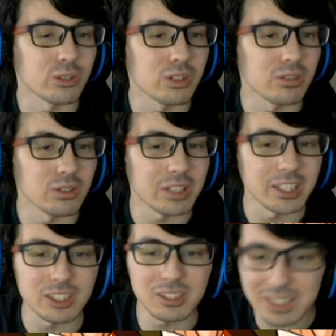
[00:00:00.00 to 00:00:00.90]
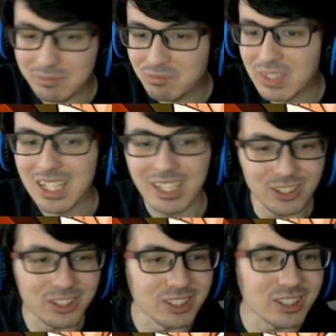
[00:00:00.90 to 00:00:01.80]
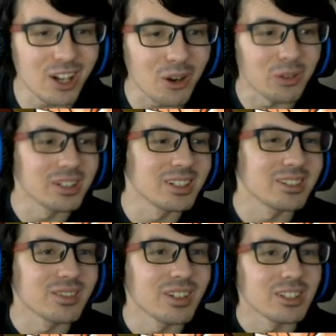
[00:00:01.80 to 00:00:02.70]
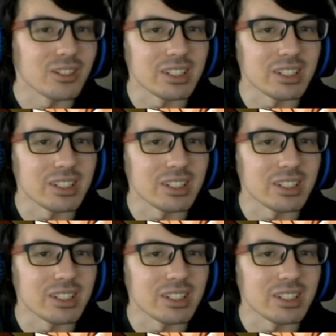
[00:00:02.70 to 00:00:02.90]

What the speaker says: 2 good rotations, you're good to go. So